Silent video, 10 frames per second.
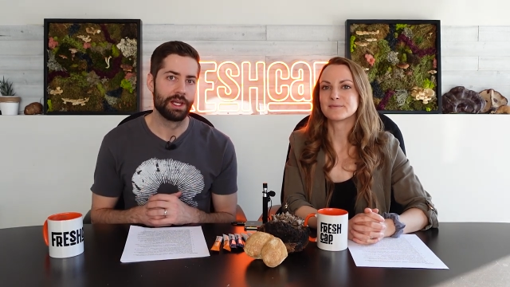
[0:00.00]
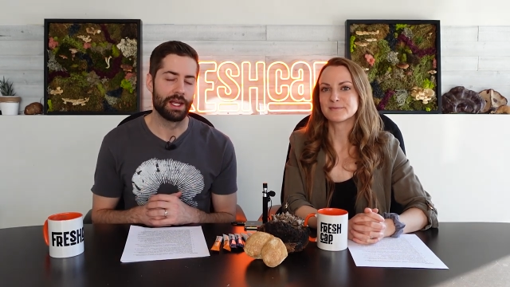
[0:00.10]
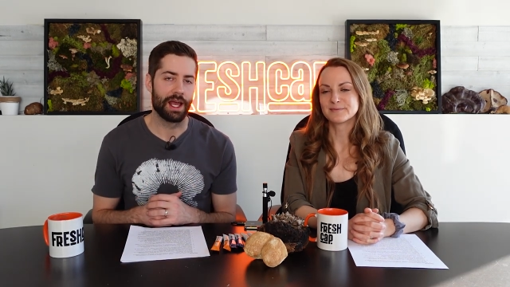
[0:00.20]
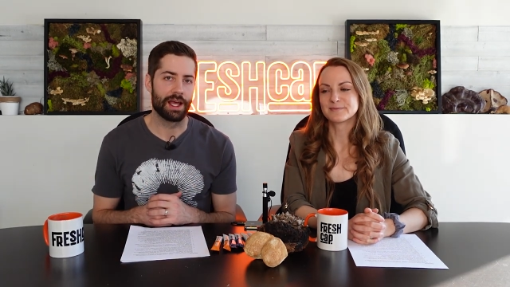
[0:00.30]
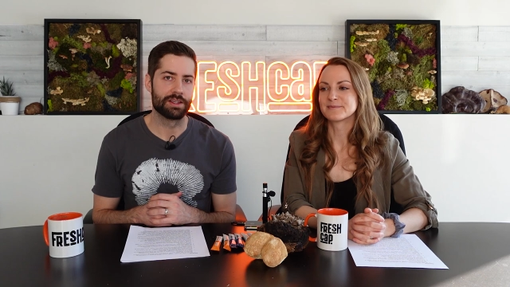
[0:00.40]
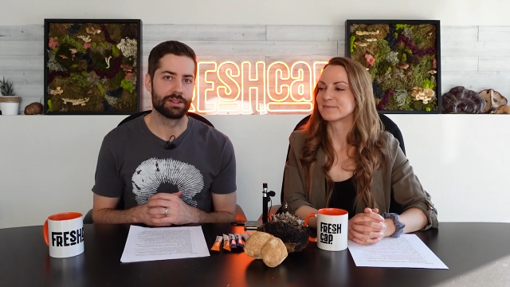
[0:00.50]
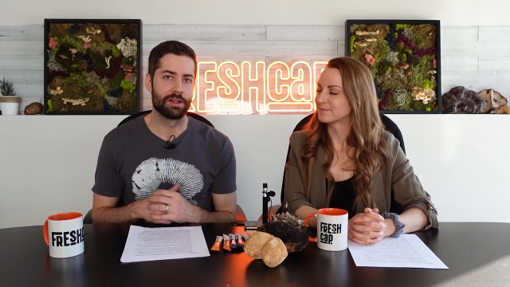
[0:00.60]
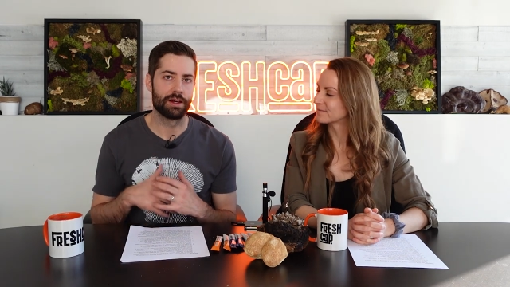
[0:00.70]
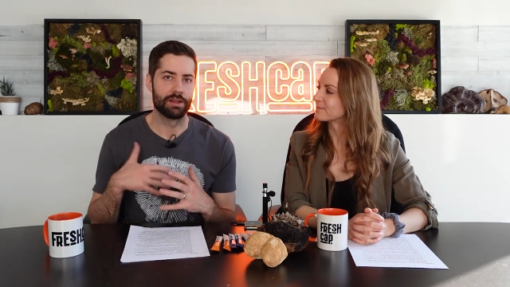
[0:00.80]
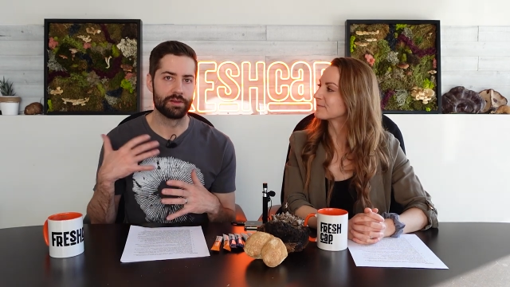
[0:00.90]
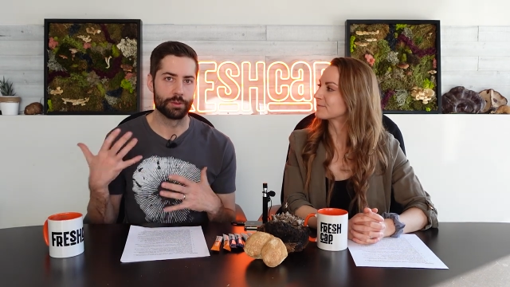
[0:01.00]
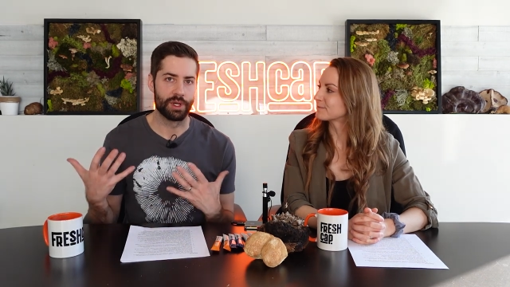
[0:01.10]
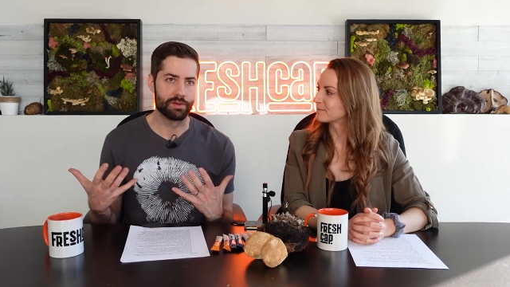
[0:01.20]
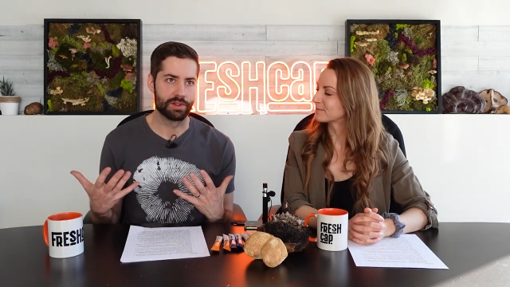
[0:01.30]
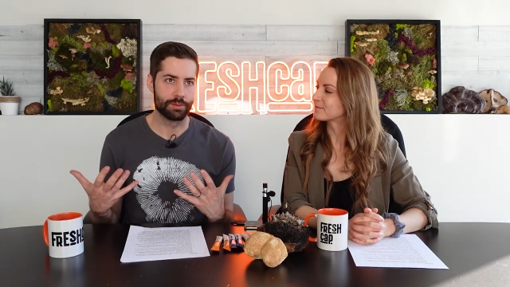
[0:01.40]
Speaker 1: It has a lot of the different
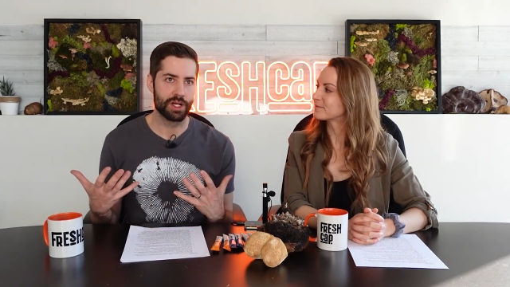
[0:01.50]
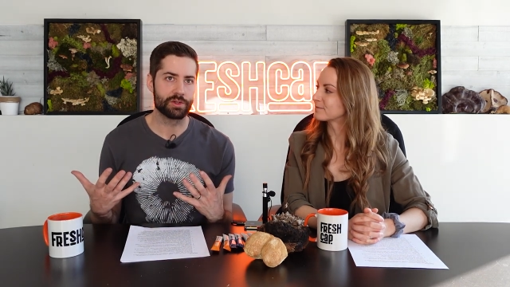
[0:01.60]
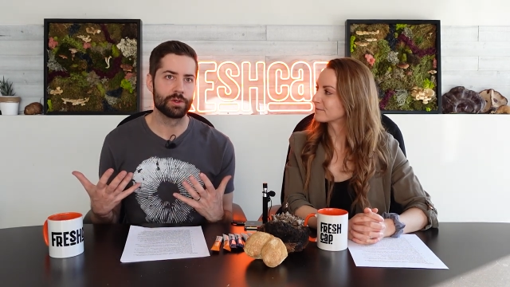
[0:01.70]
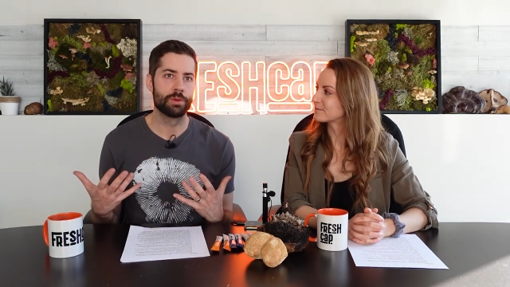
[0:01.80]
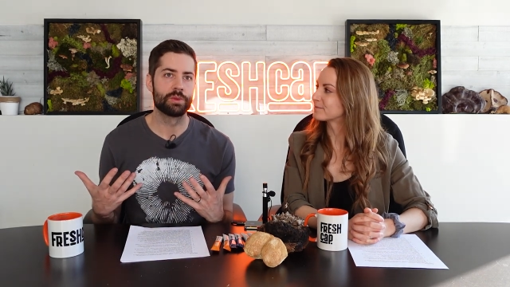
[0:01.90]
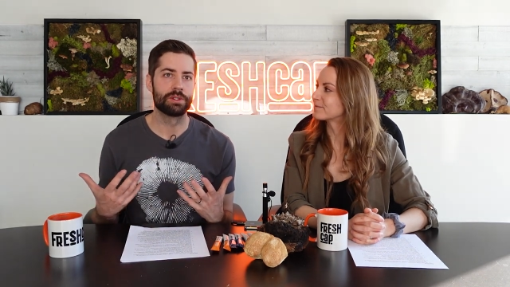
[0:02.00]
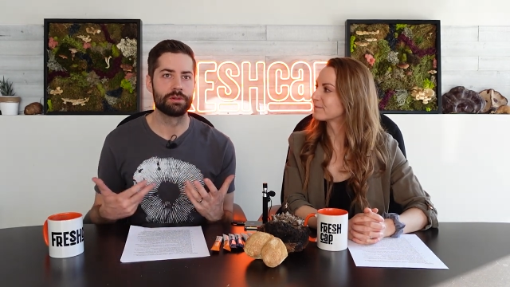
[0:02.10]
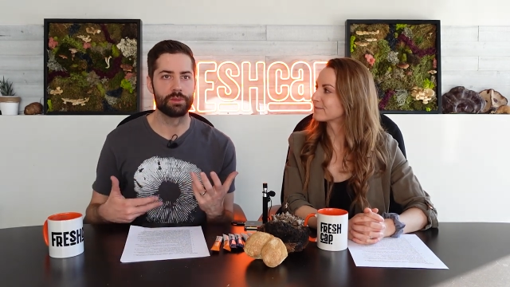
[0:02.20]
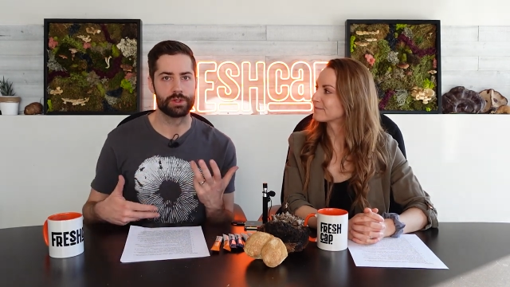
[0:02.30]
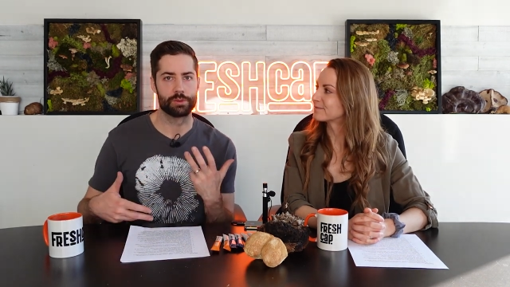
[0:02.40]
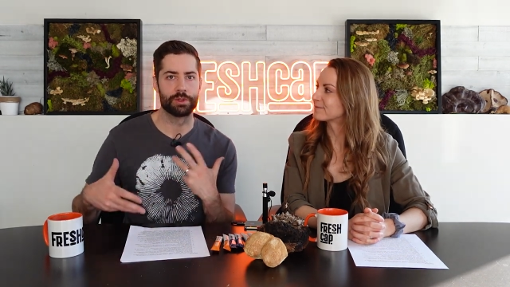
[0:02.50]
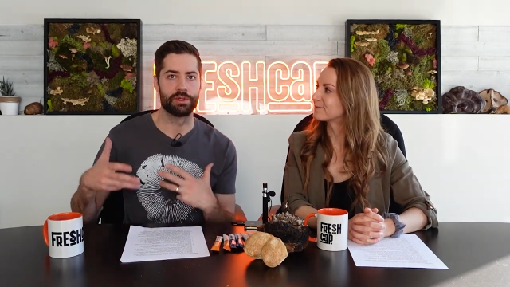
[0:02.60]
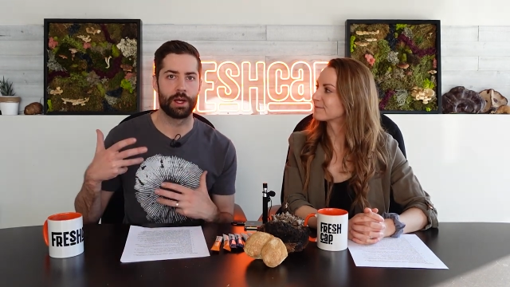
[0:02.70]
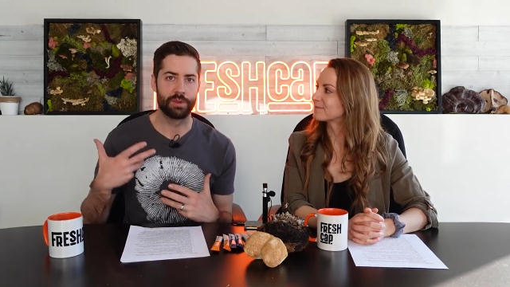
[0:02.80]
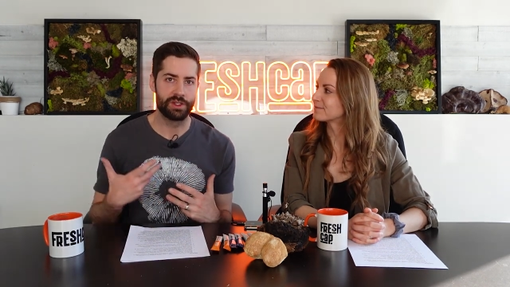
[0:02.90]
benefits of mushrooms, and mushrooms are
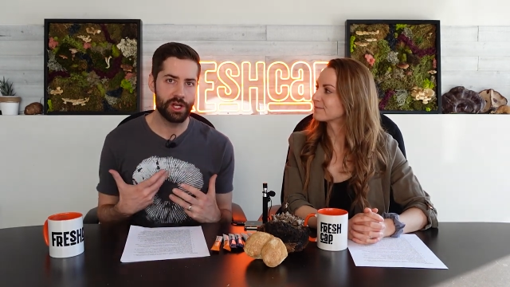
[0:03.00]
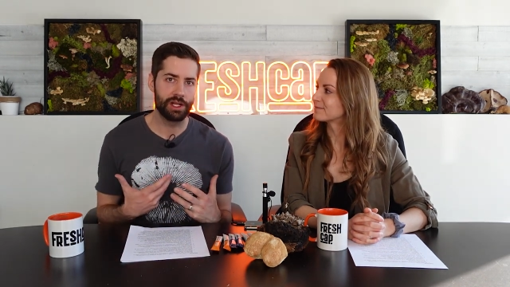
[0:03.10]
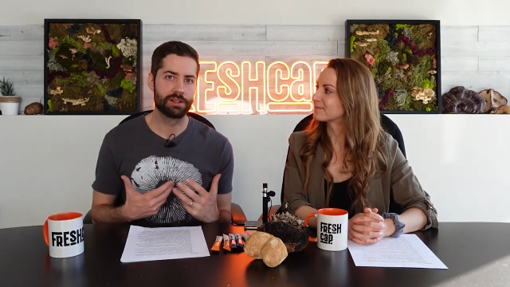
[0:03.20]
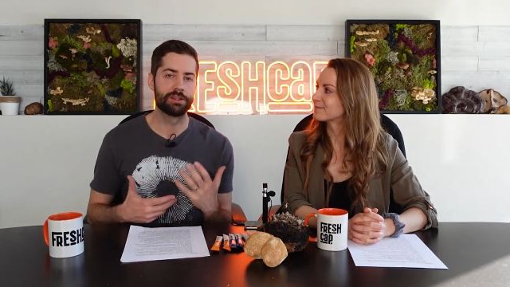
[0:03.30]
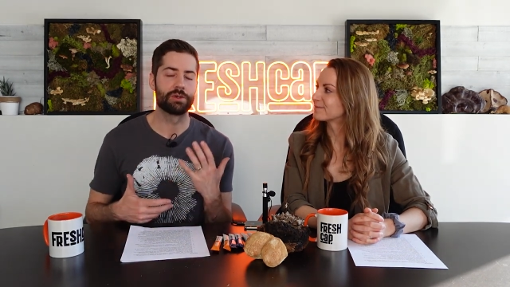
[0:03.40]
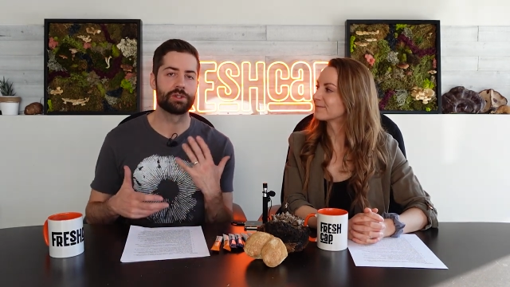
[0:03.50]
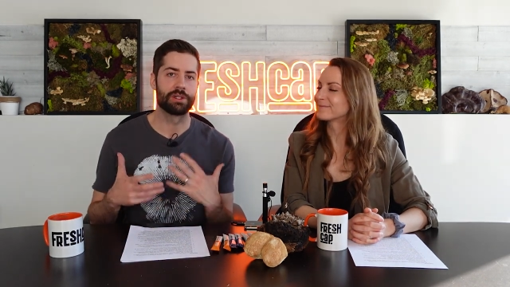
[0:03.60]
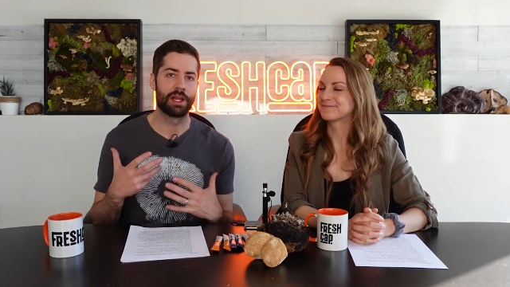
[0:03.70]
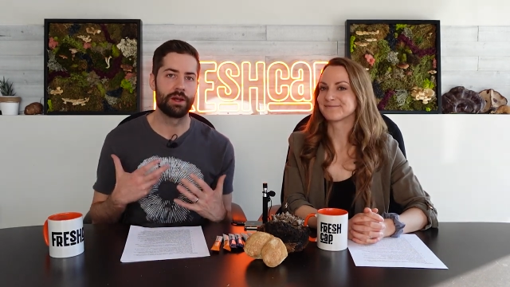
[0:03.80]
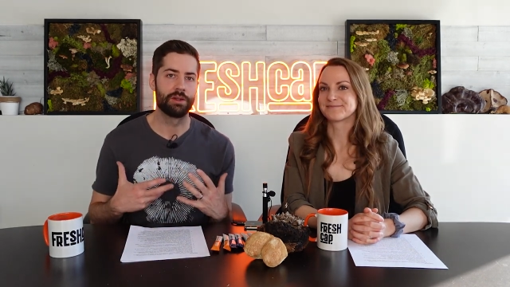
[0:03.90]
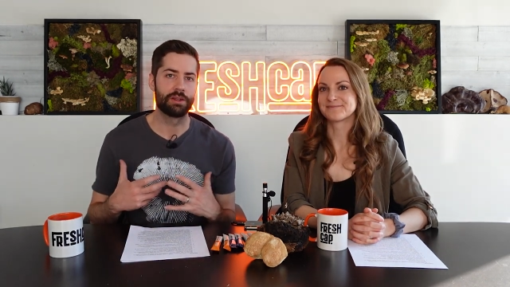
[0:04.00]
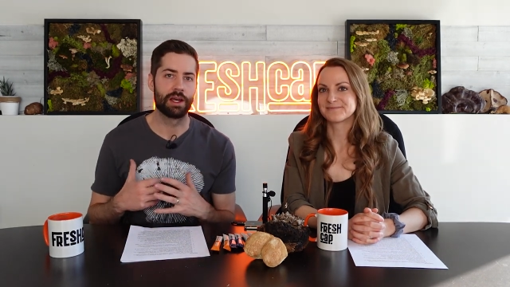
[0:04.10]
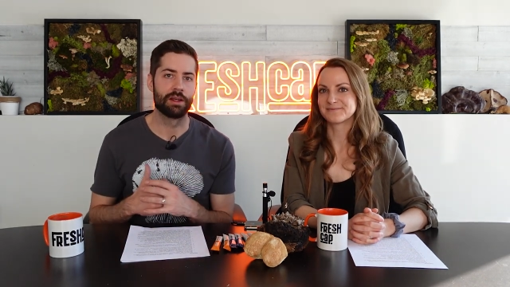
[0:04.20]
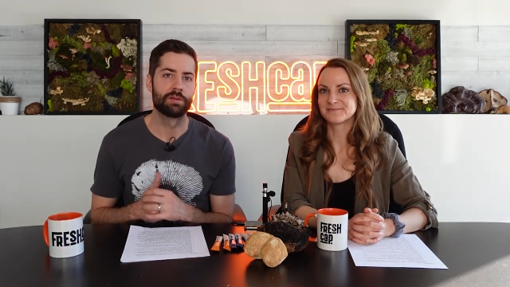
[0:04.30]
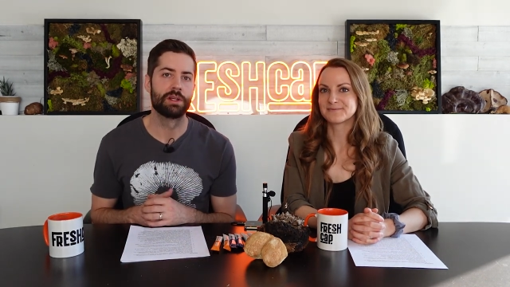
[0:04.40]
adaptogenic. So it should allow you to
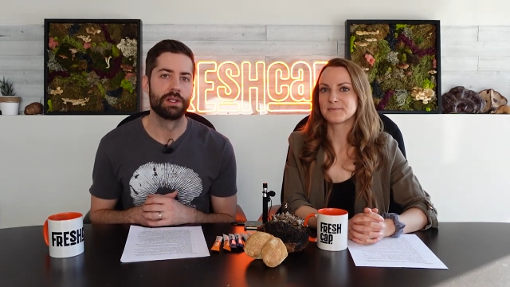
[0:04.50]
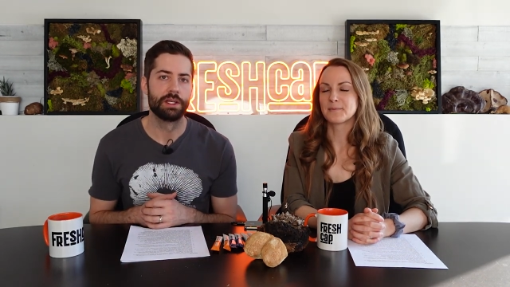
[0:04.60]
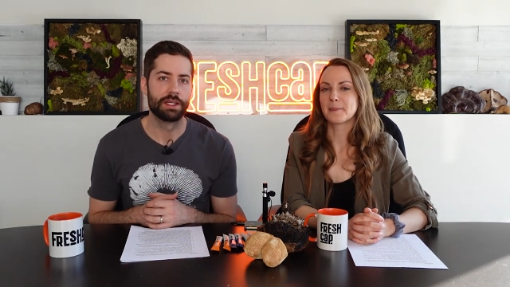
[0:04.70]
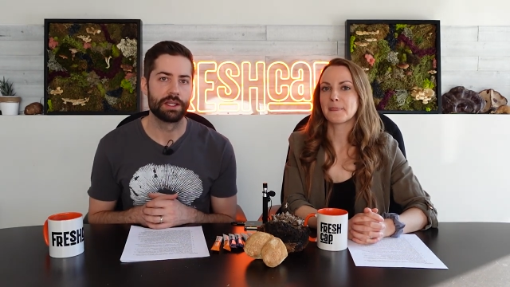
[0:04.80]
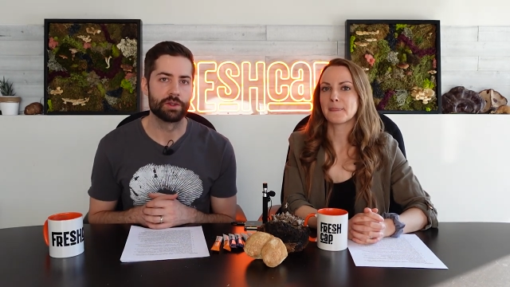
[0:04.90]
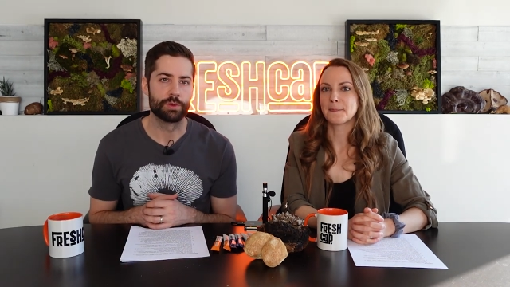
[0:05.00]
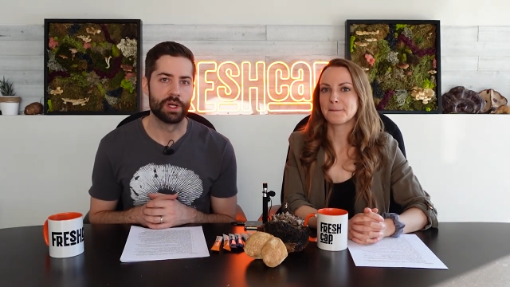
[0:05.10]
kind of get those